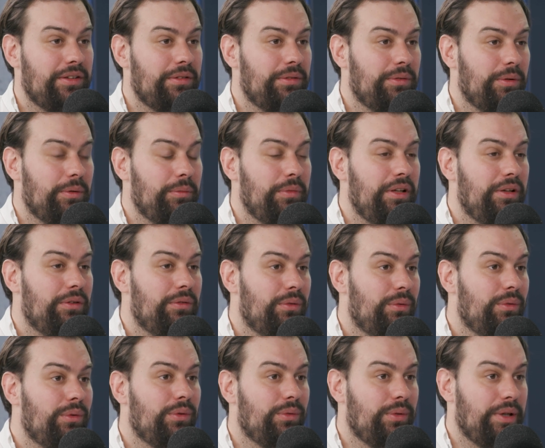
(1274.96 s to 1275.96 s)

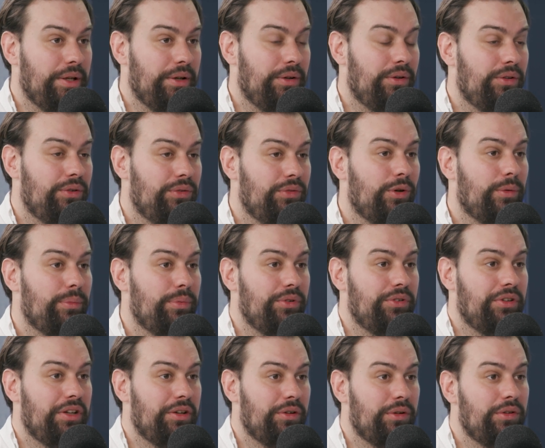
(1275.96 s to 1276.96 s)
whether it's
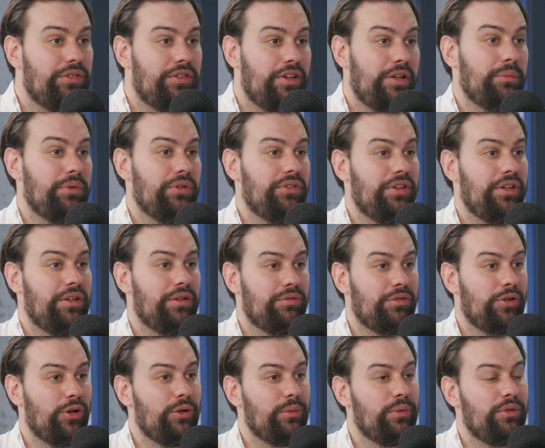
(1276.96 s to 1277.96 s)
4% or it's 10% of
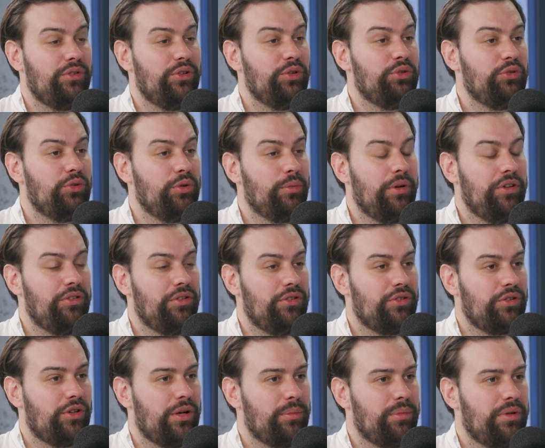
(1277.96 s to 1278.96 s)
global CO2
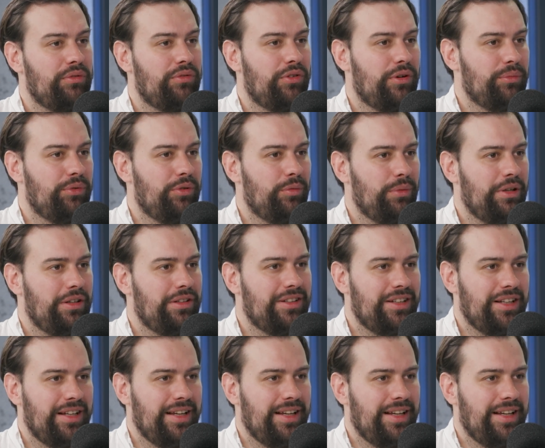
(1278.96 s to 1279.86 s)
emissions coming from cement.